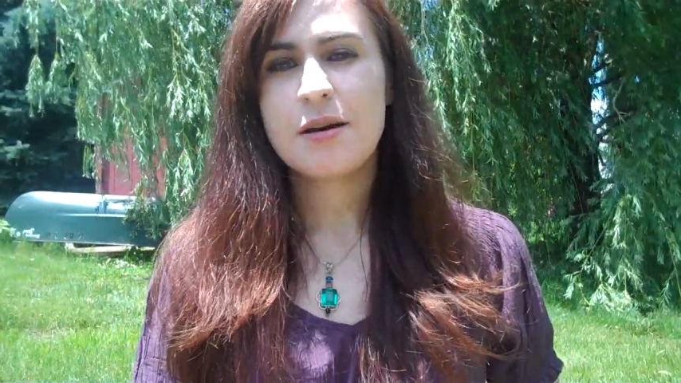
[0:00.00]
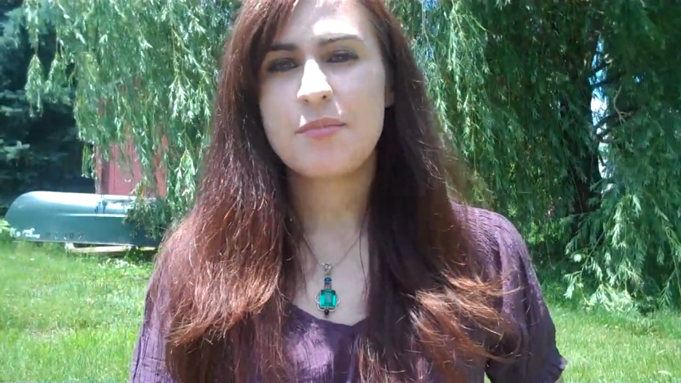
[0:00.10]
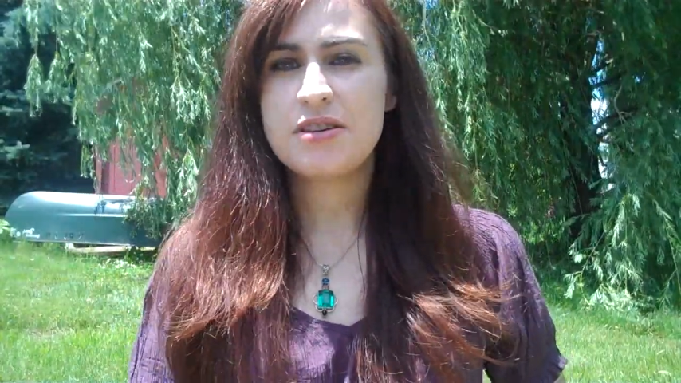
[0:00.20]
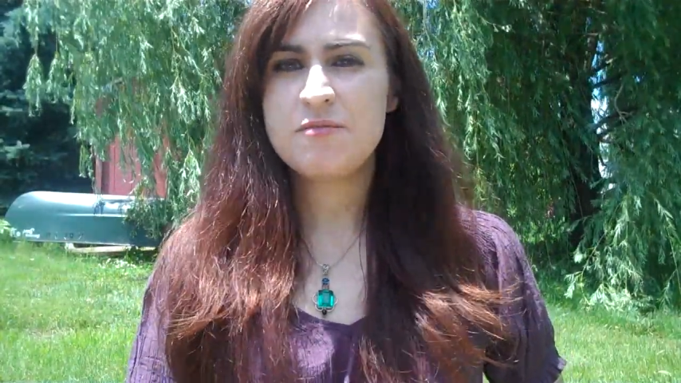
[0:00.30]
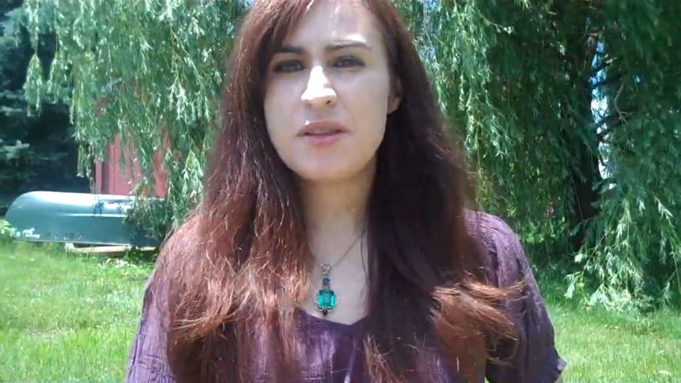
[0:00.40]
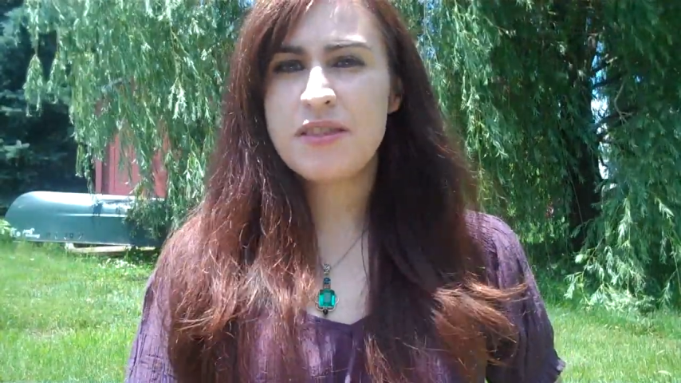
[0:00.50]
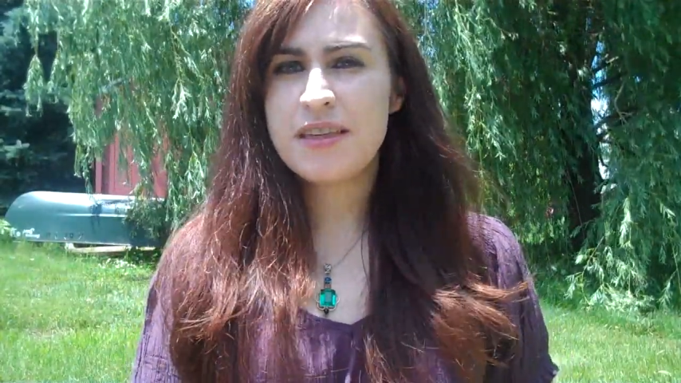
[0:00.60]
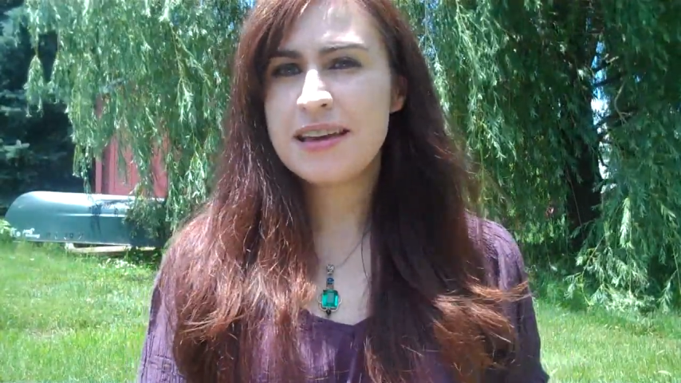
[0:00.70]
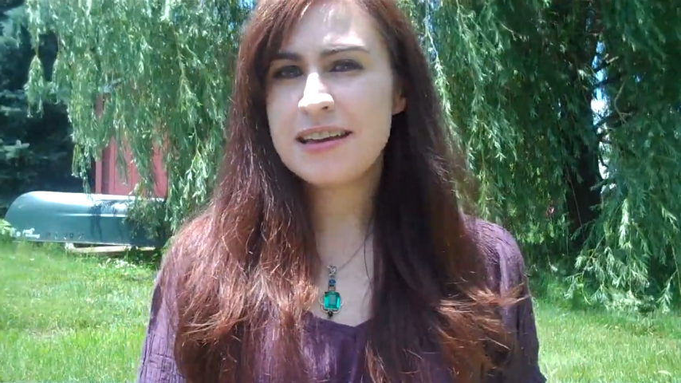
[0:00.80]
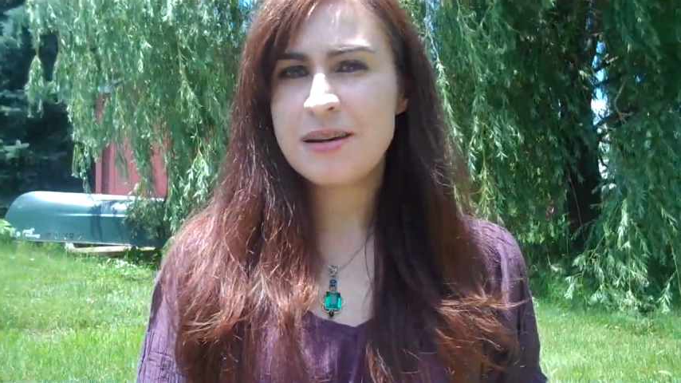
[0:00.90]
but you'd been
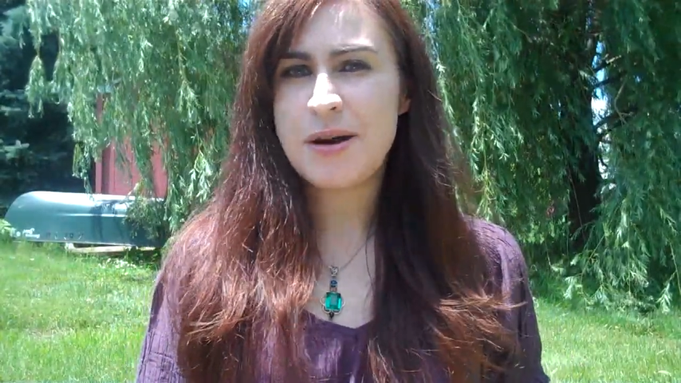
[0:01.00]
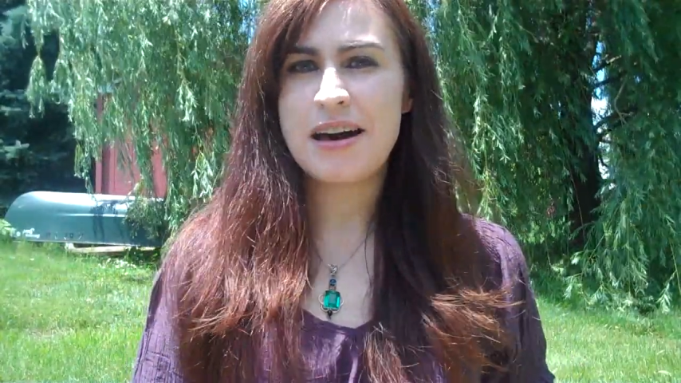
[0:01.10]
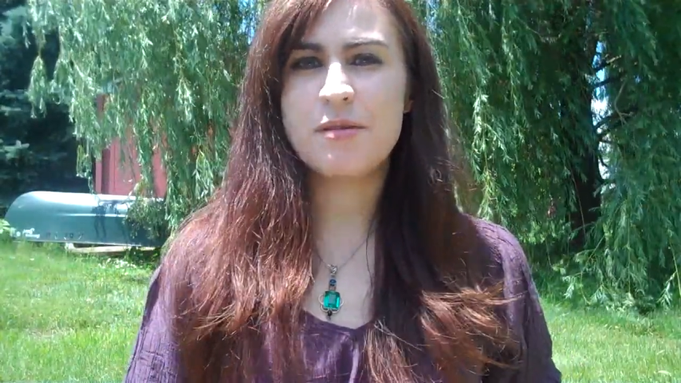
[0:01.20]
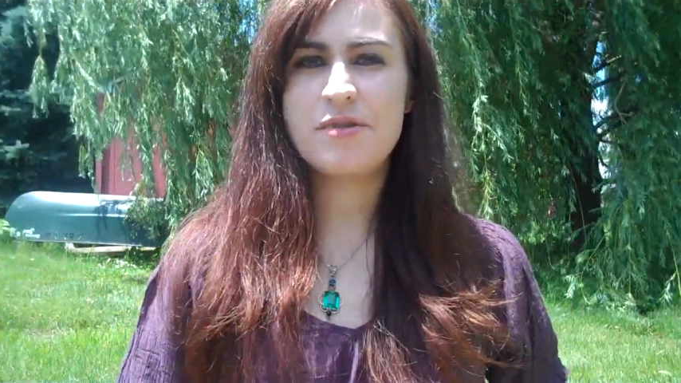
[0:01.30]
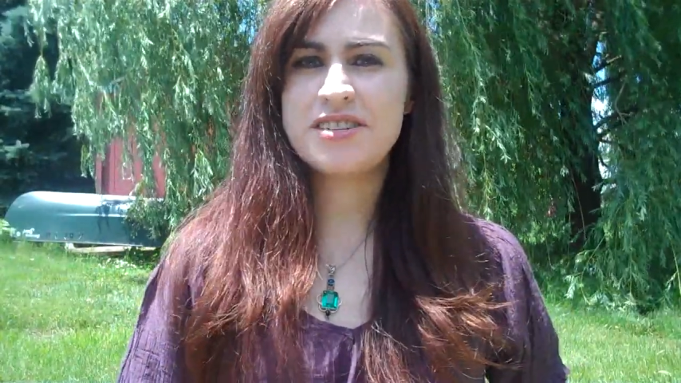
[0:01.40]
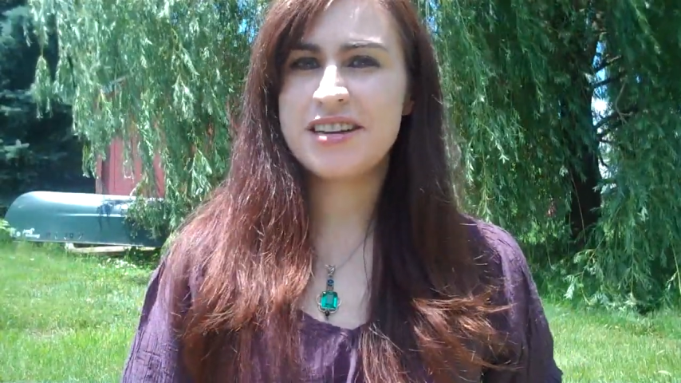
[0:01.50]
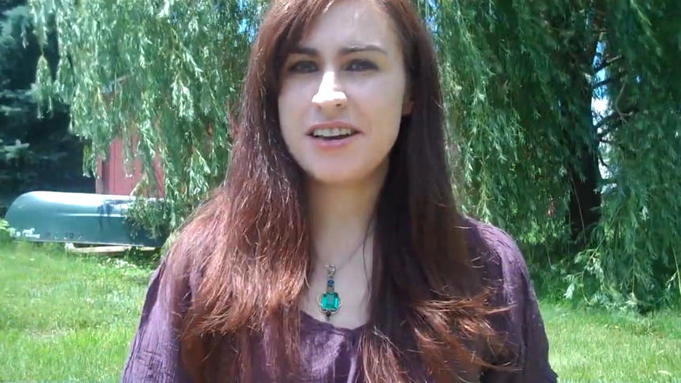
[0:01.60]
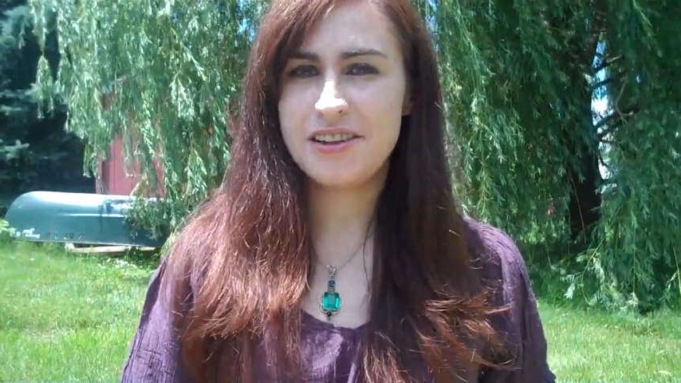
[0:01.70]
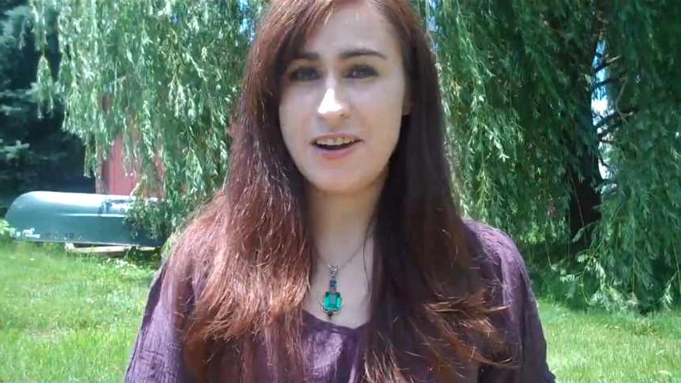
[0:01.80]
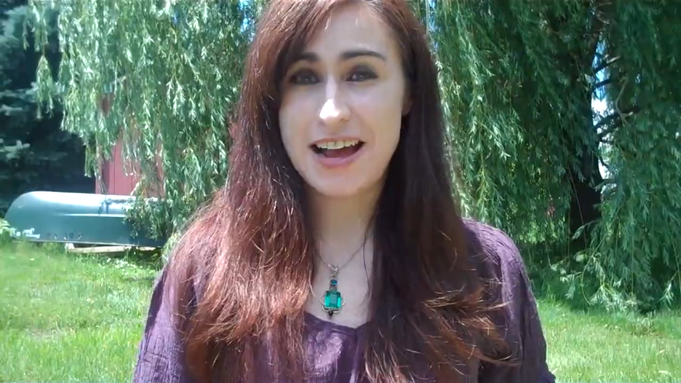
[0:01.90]
thinking about a particular